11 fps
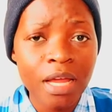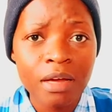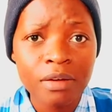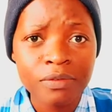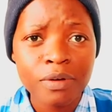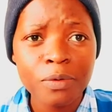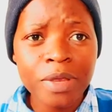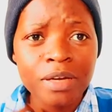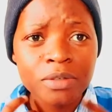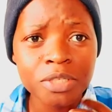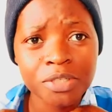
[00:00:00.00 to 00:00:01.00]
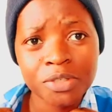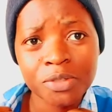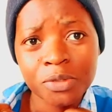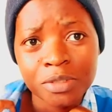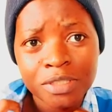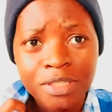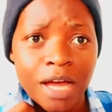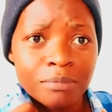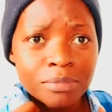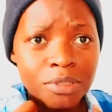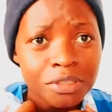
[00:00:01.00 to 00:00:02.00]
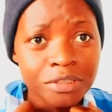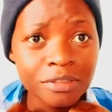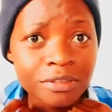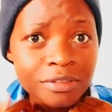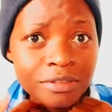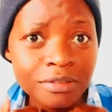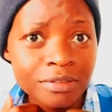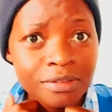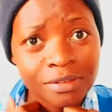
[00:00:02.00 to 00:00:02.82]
love oh we are looking so damn good